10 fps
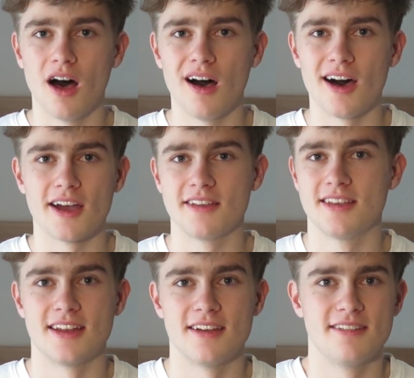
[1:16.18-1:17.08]
I
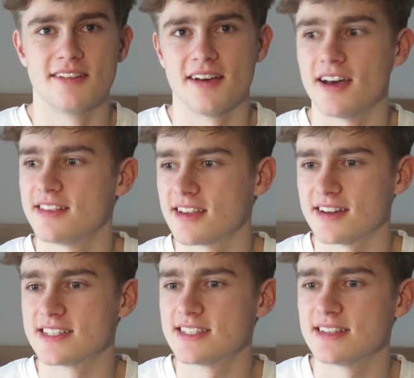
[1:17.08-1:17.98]
think
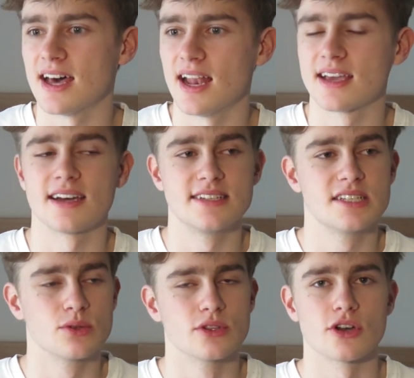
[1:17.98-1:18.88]
I understood that, like I
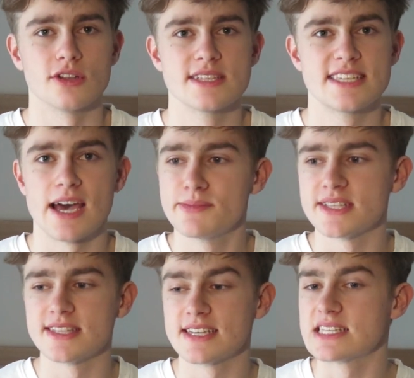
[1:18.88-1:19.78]
understood all the concepts
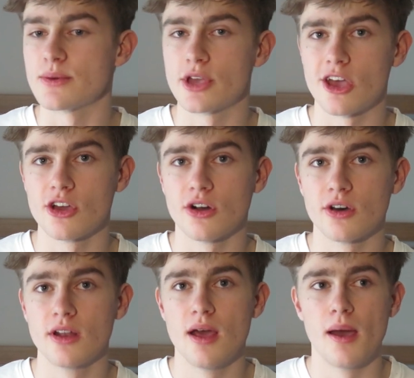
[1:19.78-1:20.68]
and things that were going
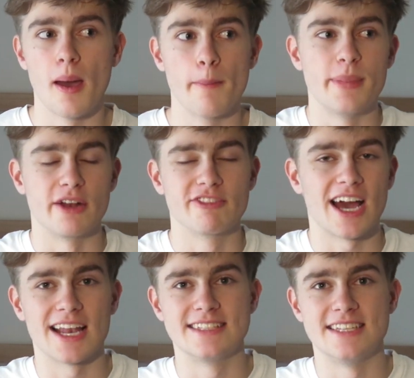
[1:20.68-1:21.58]
on, but in
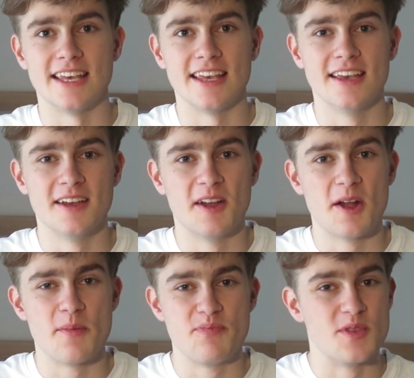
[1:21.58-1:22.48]
reality,
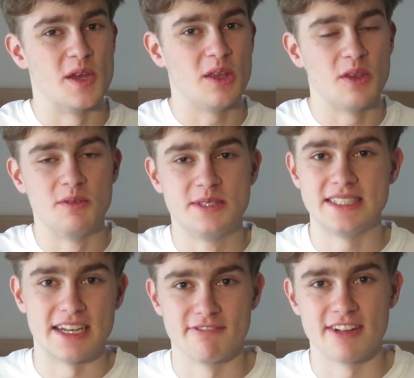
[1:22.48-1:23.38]
you
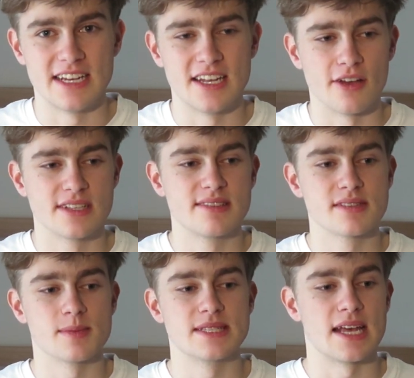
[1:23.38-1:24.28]
didn't really know, because if
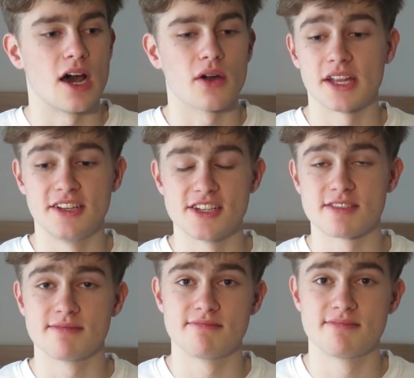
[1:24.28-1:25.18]
someone said, oh, can you
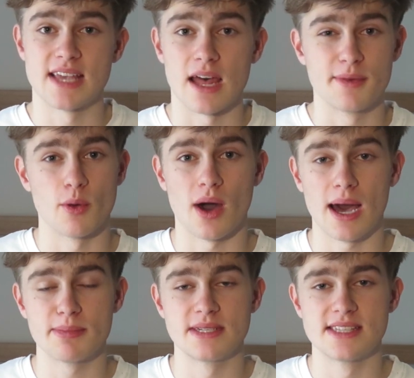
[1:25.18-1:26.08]
just tell me what
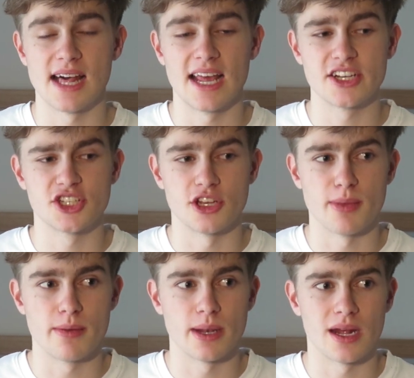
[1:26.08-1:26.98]
happened in that lecture, you
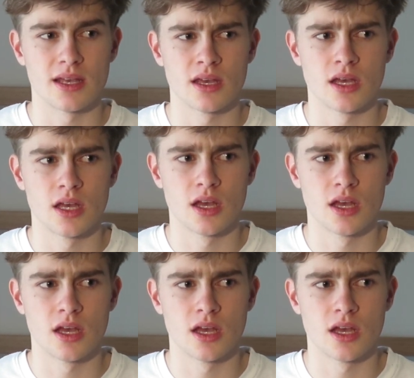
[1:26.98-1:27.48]
may be like,